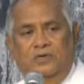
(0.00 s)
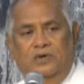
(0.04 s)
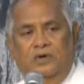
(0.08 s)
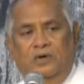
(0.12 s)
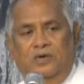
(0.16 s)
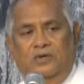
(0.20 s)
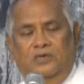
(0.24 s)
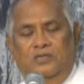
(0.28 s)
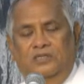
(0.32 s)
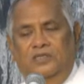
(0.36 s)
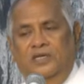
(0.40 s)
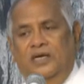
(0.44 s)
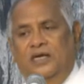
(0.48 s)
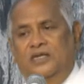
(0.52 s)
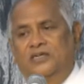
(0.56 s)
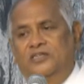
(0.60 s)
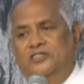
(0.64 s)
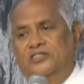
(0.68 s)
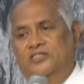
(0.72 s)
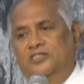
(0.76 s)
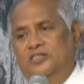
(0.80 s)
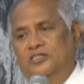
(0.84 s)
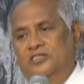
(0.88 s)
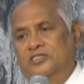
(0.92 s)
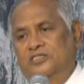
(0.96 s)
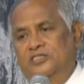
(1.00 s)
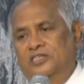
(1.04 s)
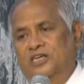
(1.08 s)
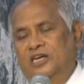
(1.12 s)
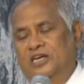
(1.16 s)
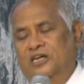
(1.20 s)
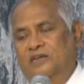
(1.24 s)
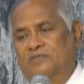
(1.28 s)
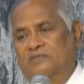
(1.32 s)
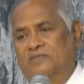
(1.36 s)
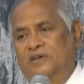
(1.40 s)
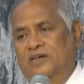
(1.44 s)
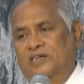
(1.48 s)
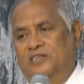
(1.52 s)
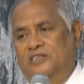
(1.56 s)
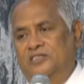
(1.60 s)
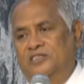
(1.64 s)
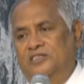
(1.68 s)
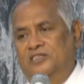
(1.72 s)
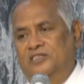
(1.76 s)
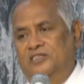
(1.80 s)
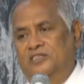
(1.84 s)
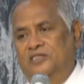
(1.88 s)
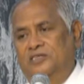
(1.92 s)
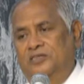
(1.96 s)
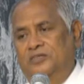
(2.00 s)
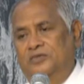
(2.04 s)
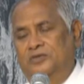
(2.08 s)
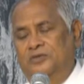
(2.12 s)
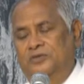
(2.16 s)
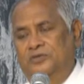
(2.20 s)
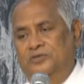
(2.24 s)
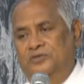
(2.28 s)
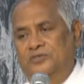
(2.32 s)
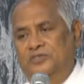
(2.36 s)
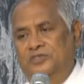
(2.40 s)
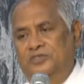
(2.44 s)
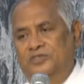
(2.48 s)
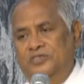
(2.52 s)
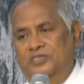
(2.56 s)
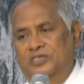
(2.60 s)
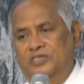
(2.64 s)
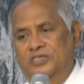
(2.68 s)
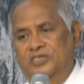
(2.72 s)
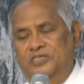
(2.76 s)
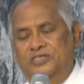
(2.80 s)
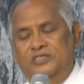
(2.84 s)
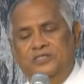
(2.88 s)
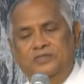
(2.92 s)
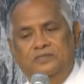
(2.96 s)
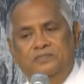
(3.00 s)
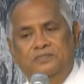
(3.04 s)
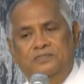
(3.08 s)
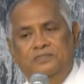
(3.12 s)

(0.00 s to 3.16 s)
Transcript: on that chair where Jesus used to sit.